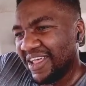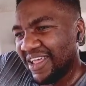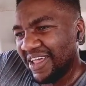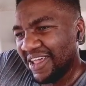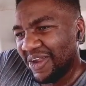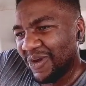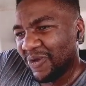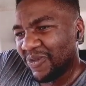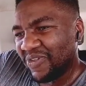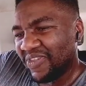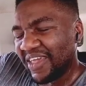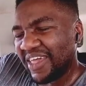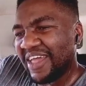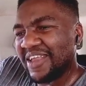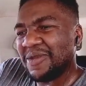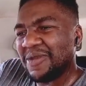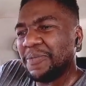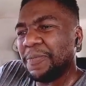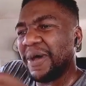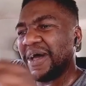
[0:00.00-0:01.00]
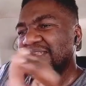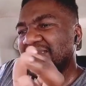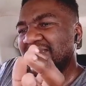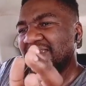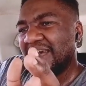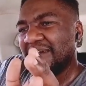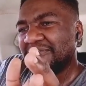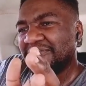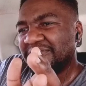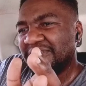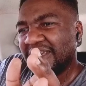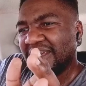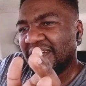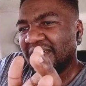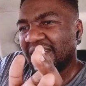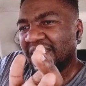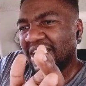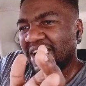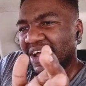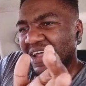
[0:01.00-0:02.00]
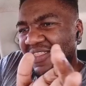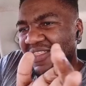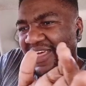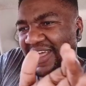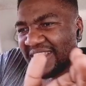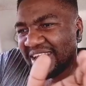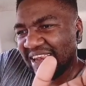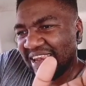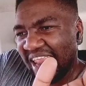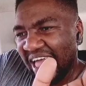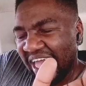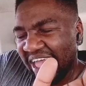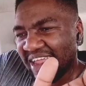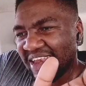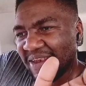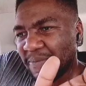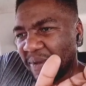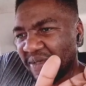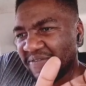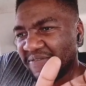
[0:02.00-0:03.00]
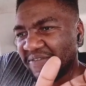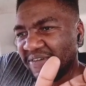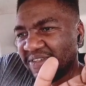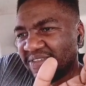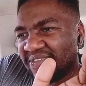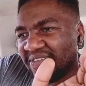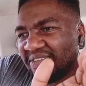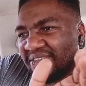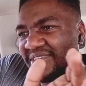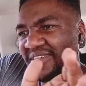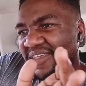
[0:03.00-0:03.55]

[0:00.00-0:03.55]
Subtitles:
You know, second part after that line, perfect,